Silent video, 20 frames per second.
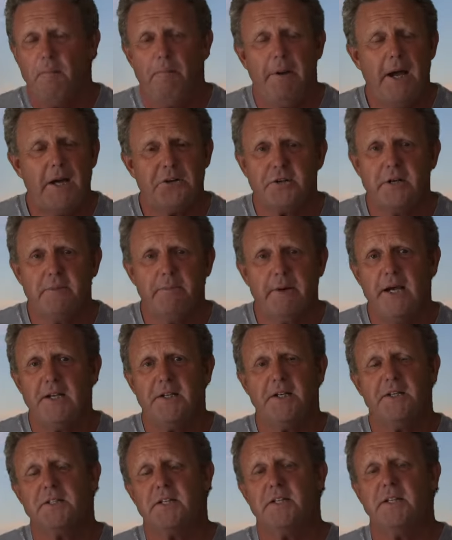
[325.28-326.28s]
battery
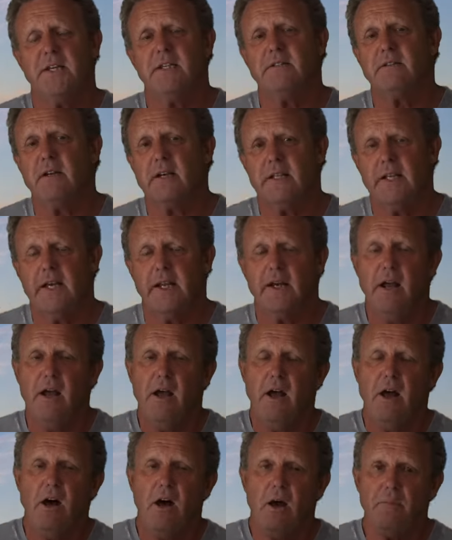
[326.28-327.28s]
maintenance and things like that.
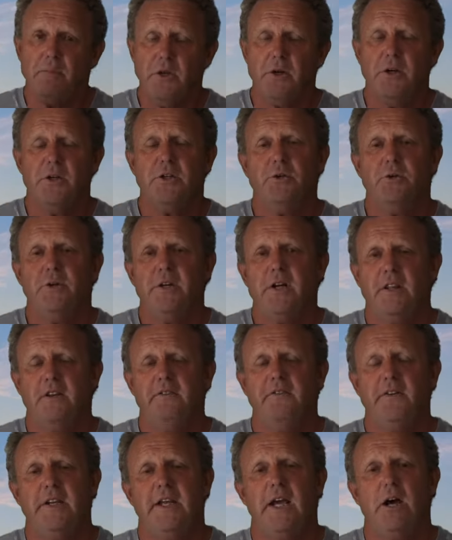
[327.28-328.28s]
I'm going to do
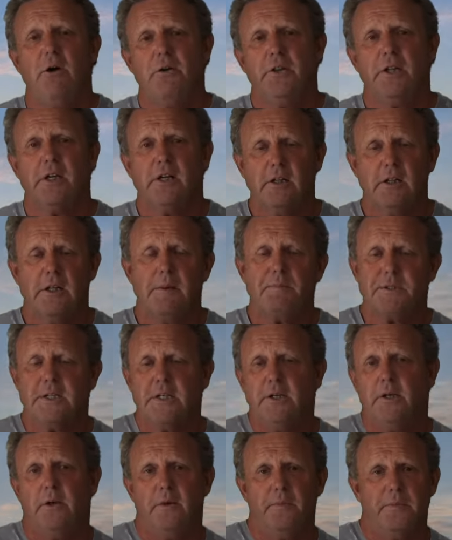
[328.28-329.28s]
another video on the clips
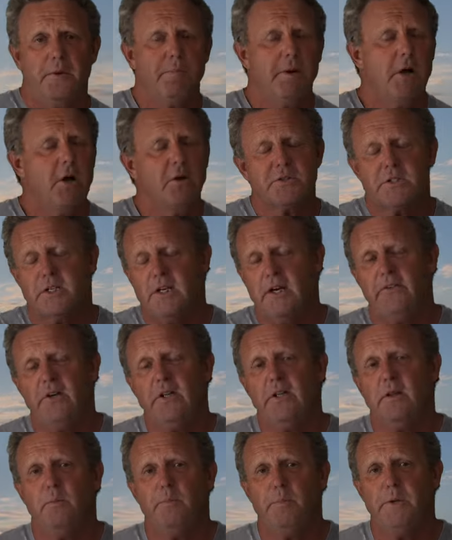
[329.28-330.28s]
and the bolts and
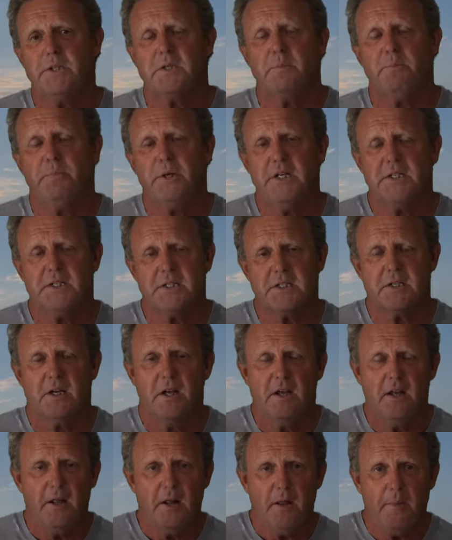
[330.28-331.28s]
everything, bits and pieces.
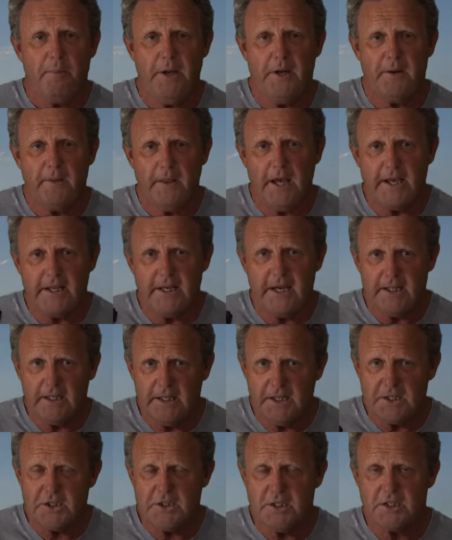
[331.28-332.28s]
But okay,
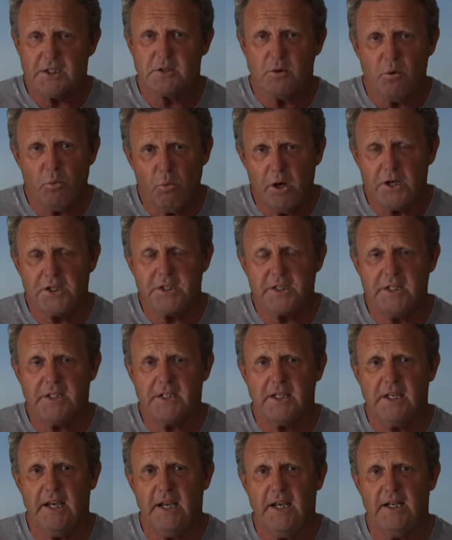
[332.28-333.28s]
let's just watch
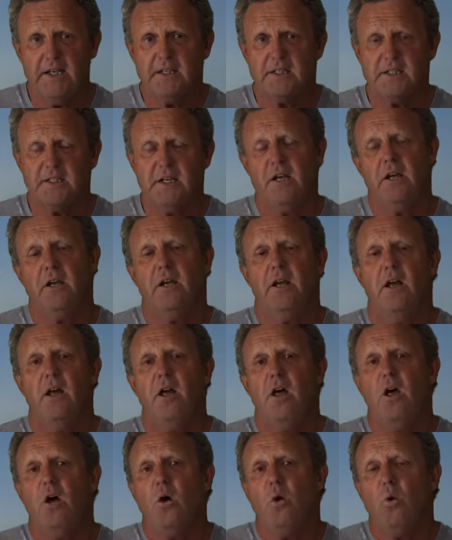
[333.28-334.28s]
this again. So
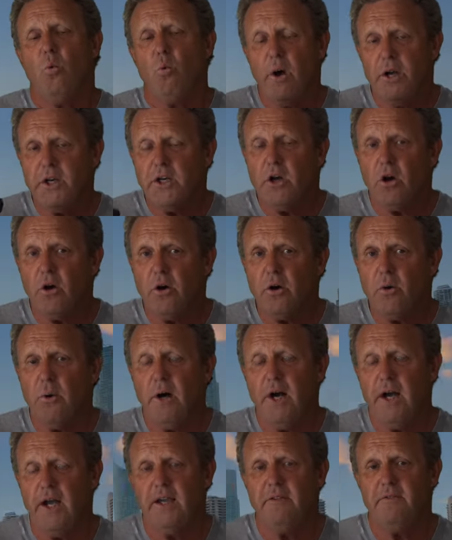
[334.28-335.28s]
when you're on a
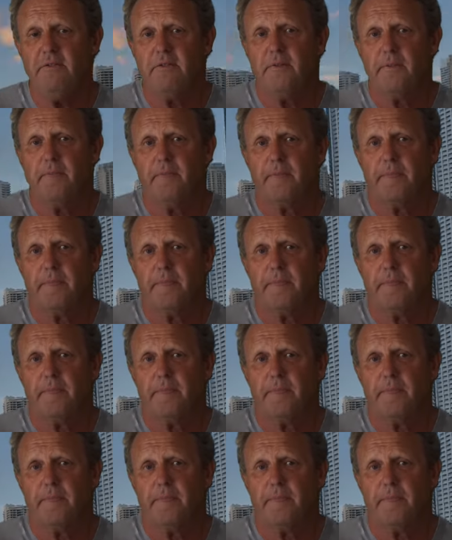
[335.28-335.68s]
wave